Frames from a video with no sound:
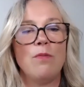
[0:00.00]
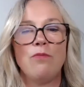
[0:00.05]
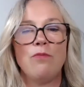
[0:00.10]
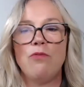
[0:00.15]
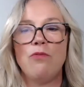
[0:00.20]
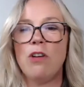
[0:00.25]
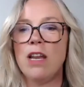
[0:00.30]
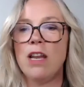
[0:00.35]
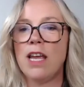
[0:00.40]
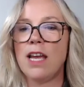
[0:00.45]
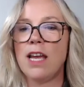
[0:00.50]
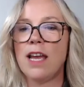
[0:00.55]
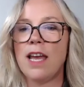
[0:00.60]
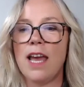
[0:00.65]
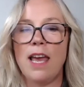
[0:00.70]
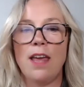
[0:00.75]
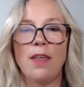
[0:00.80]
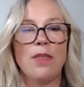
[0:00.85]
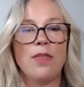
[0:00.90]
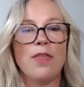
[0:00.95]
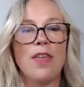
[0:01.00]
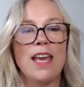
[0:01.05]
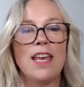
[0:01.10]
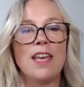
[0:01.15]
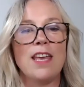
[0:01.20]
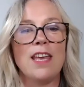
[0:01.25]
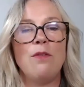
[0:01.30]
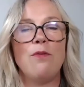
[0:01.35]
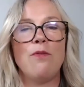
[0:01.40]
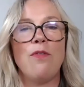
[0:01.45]
Brilliant, Keith.
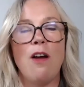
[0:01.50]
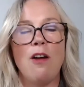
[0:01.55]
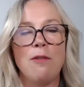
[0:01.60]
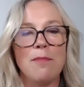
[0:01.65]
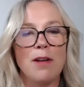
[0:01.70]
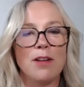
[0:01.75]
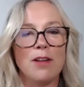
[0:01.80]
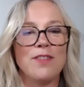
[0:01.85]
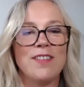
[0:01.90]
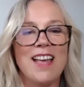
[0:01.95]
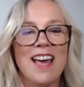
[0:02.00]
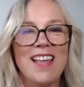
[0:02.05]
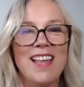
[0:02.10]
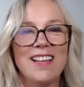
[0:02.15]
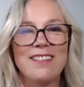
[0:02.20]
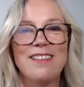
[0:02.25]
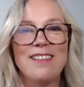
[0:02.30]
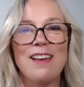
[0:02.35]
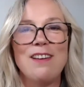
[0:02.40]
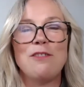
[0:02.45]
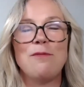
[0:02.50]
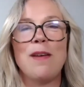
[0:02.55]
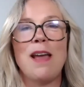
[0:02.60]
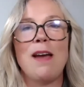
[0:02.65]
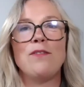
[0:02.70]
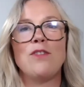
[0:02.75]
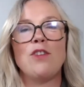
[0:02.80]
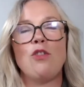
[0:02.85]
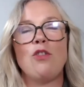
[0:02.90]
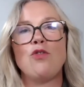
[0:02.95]
Thank you very much for that. That saves me
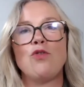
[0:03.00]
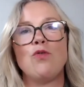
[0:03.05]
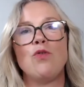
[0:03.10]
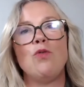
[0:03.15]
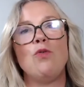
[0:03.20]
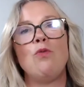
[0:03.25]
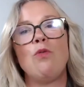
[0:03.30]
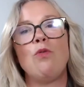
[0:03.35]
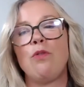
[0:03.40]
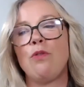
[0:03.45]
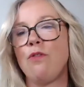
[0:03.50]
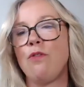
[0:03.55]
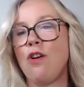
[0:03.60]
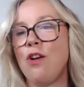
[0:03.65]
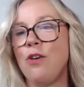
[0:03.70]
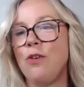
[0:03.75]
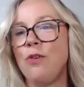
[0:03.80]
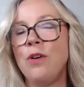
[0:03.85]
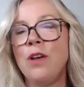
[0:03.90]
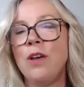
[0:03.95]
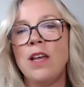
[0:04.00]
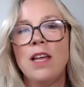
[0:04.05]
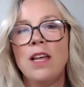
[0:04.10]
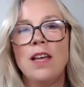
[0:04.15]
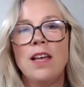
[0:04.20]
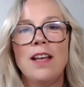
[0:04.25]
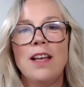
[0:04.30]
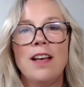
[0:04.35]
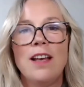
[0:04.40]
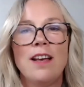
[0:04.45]
having to trawl through
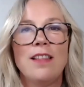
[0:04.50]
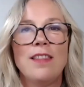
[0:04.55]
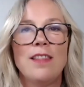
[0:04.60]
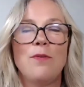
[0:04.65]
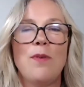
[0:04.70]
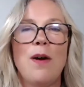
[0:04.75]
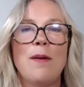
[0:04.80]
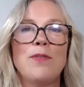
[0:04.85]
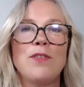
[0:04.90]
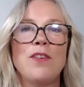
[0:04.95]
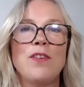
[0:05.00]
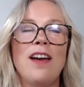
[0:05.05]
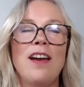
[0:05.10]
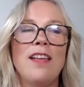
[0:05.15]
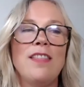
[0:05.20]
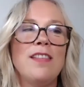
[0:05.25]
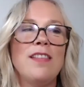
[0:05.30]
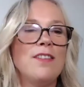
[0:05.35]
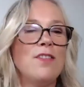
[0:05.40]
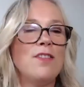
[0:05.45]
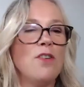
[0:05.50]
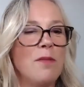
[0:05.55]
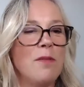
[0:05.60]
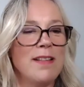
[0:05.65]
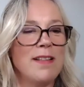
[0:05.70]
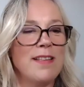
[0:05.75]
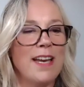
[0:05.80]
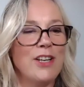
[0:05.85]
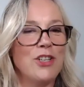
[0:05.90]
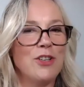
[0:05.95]
the website and the
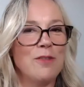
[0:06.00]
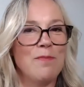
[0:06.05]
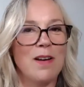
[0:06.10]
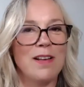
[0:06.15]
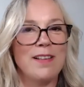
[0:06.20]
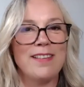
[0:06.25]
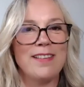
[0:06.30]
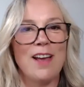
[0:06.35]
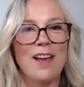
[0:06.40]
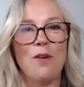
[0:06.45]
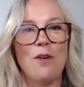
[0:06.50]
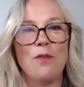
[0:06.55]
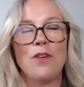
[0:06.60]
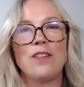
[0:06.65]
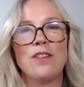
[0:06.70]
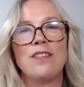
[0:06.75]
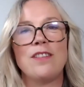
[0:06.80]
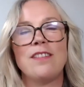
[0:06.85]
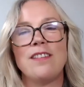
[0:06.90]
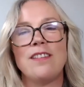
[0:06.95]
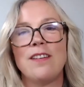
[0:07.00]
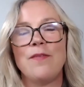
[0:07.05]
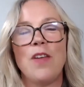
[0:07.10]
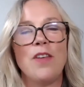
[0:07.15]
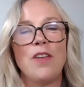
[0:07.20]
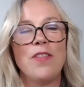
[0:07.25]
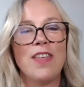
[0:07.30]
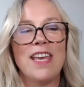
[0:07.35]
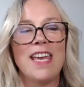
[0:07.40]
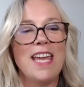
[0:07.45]
documentation myself, because
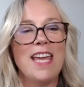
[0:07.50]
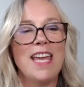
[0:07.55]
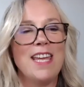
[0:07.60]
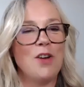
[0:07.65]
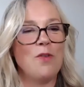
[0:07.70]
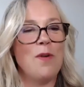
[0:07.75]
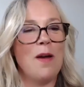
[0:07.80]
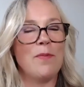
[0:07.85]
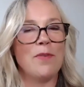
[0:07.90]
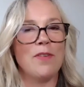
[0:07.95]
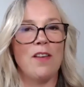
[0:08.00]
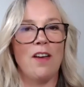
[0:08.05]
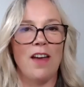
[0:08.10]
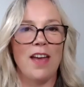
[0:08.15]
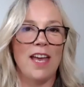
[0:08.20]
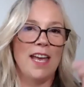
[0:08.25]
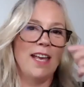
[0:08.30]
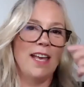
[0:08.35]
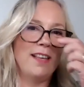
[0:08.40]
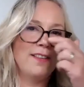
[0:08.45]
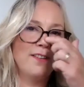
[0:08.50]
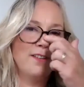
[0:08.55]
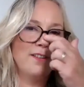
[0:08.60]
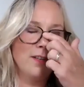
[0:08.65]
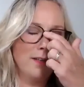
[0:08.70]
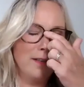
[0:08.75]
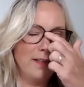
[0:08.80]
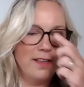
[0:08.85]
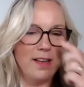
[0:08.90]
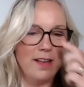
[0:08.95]
the EU website is
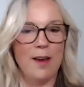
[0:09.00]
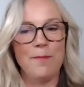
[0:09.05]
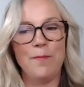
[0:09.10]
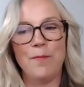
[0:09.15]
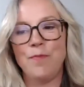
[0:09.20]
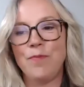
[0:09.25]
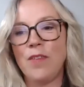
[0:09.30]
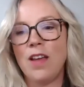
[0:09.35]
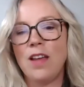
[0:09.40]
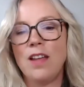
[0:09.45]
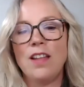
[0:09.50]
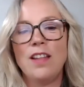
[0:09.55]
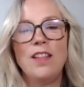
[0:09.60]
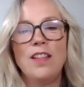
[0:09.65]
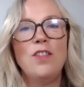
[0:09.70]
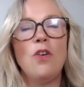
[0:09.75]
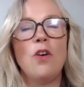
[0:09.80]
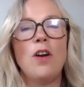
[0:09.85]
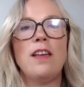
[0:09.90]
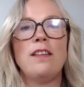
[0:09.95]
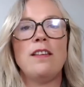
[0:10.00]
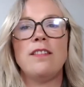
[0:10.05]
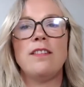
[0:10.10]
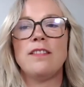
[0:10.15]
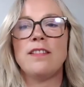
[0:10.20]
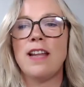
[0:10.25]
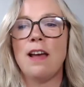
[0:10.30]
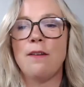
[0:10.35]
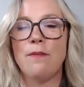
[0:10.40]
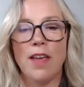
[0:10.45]
just not easy
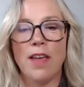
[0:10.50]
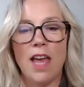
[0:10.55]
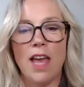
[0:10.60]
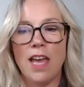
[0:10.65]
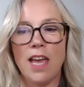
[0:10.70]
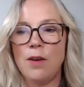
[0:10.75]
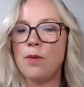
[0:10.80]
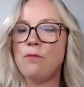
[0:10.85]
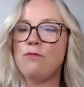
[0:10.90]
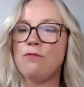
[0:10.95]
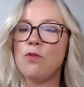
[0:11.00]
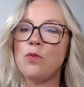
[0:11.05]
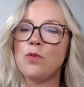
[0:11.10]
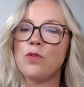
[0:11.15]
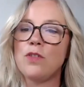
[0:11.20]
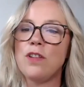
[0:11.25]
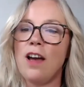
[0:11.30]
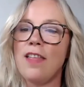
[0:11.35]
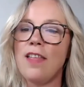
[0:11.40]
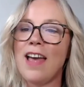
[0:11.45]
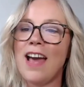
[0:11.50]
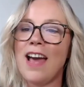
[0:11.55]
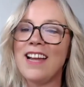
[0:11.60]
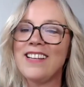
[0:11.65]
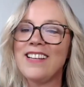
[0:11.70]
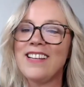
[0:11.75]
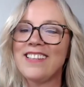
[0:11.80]
to navigate with rules like that.